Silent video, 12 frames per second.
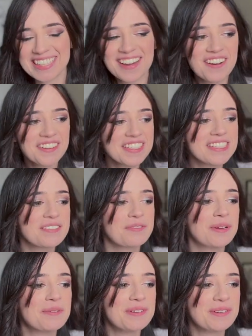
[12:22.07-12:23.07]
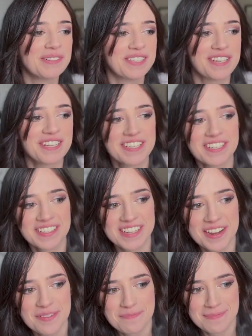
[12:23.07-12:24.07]
All these women with all their
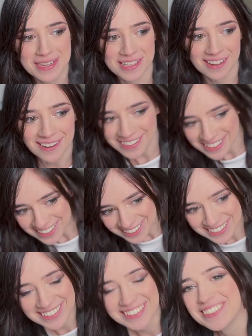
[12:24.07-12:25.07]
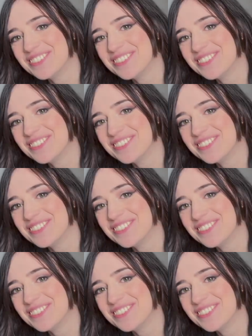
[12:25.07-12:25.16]
damn malarkey.